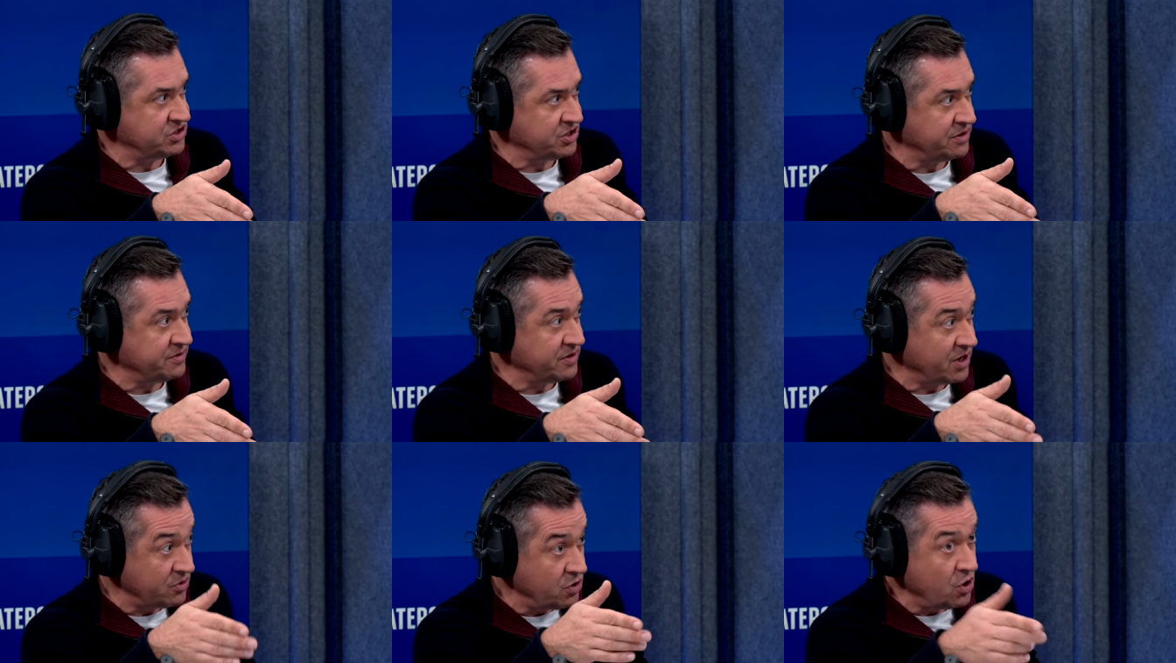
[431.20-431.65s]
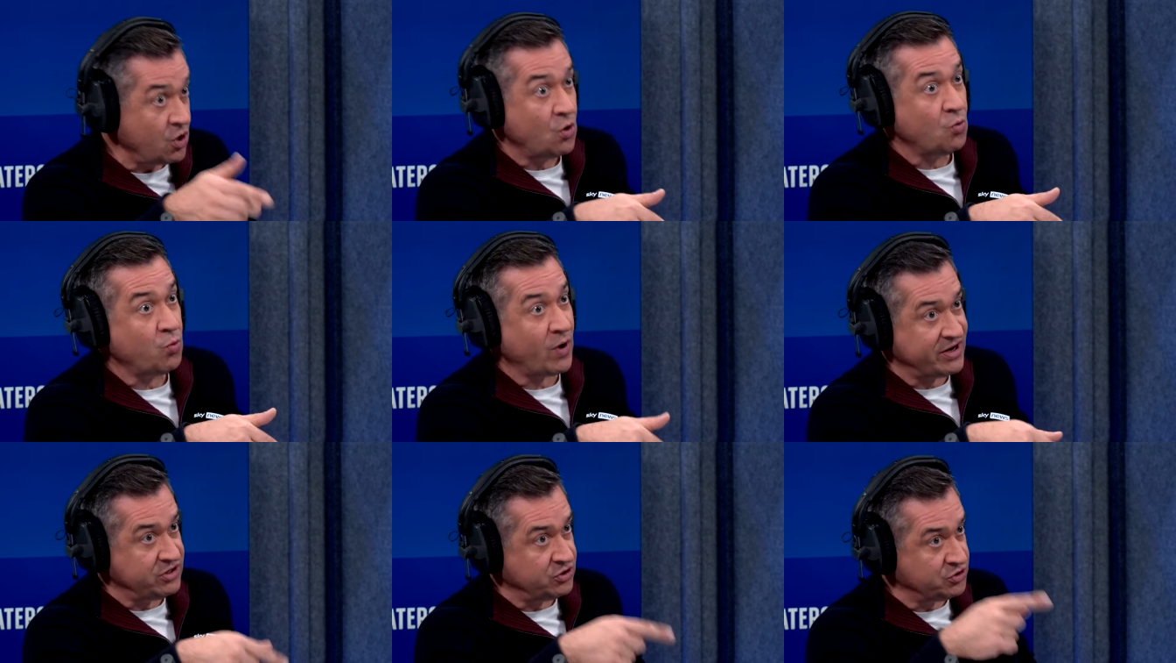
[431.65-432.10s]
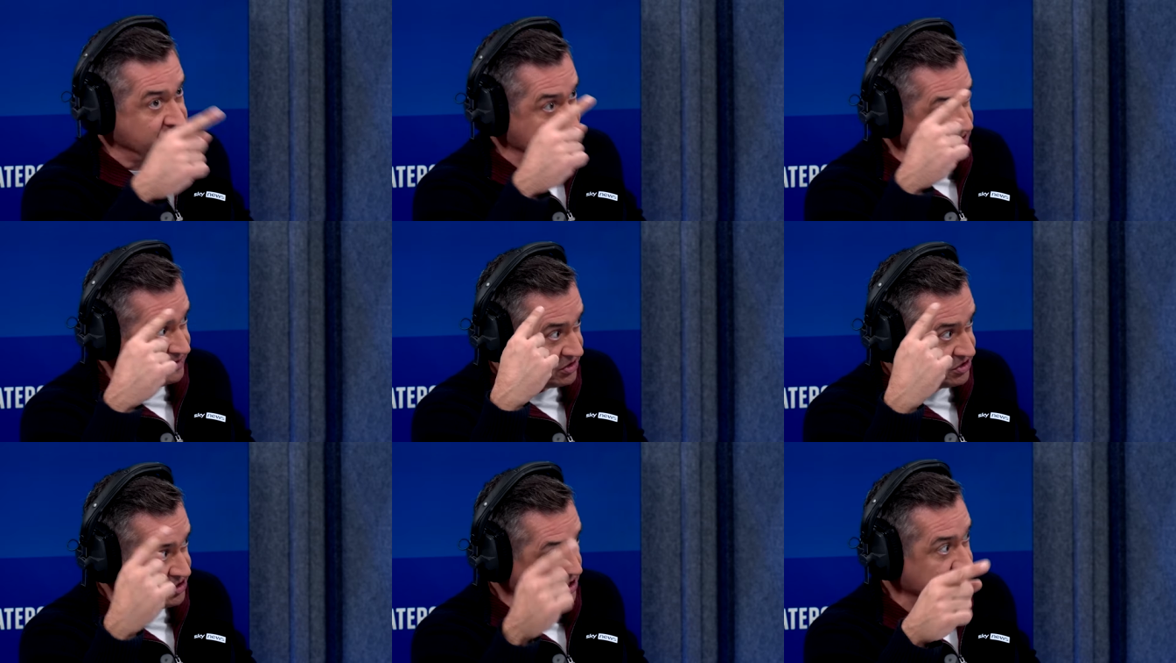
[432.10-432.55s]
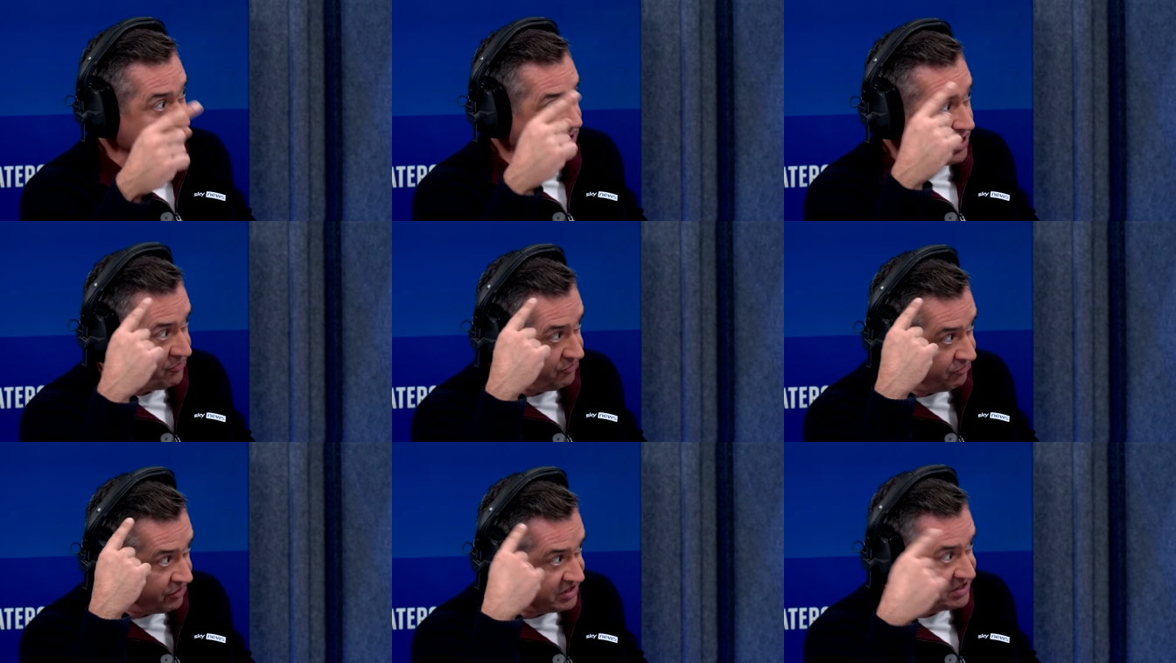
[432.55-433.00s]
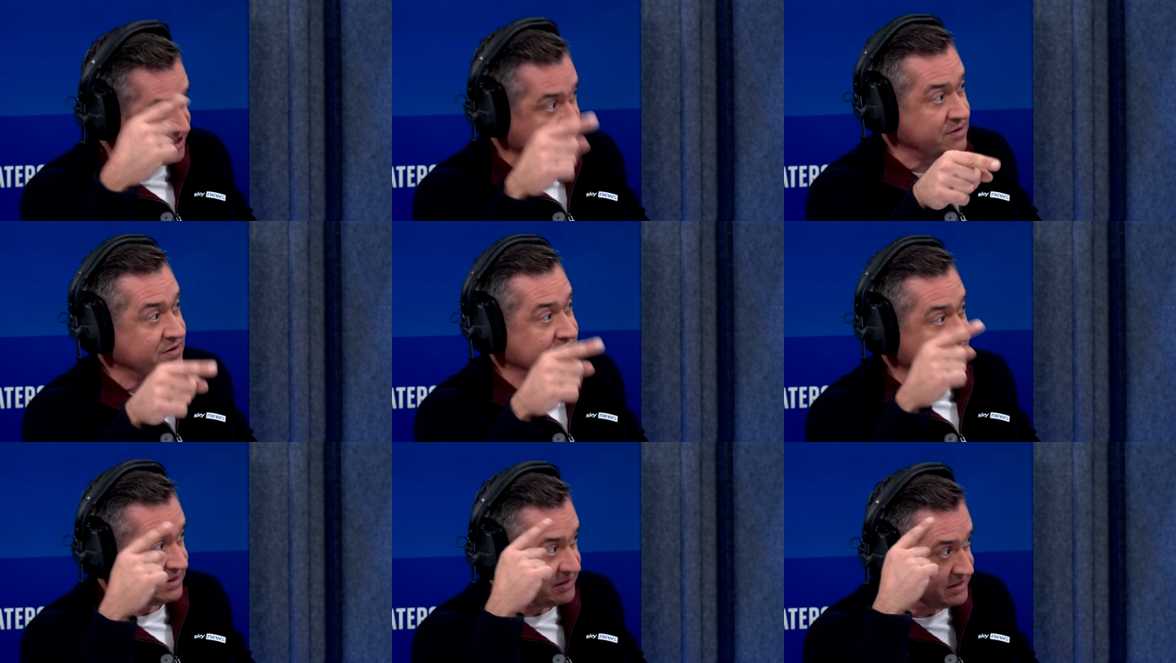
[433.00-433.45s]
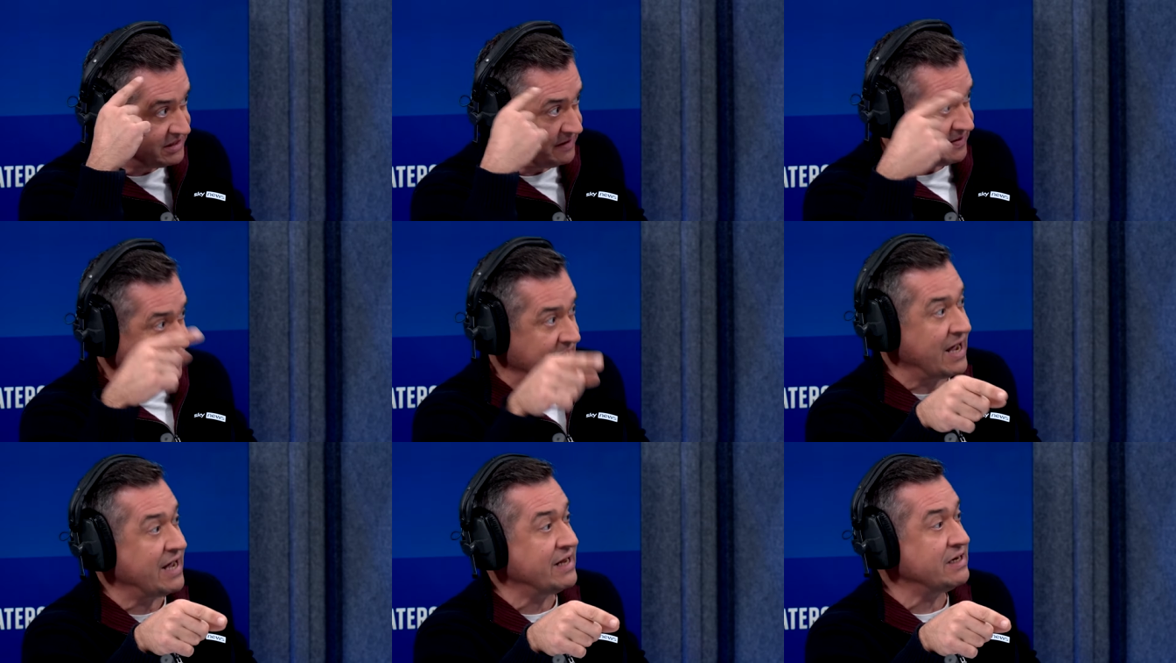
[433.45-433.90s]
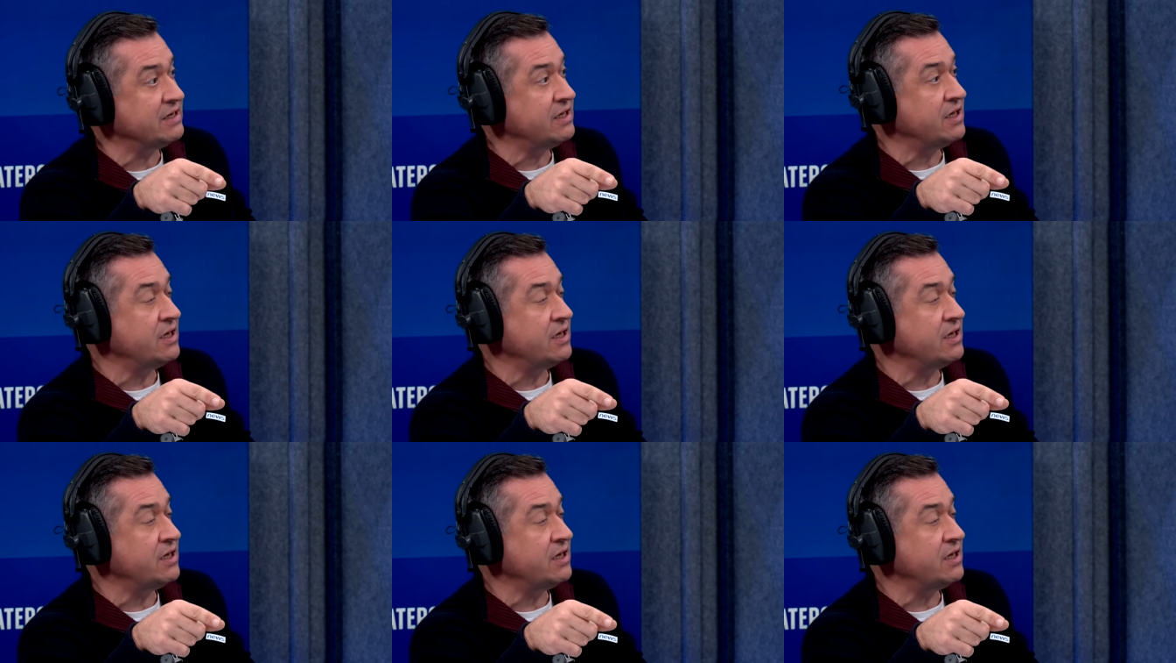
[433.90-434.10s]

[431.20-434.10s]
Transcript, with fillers: turnout, when you see the turnout returning to that,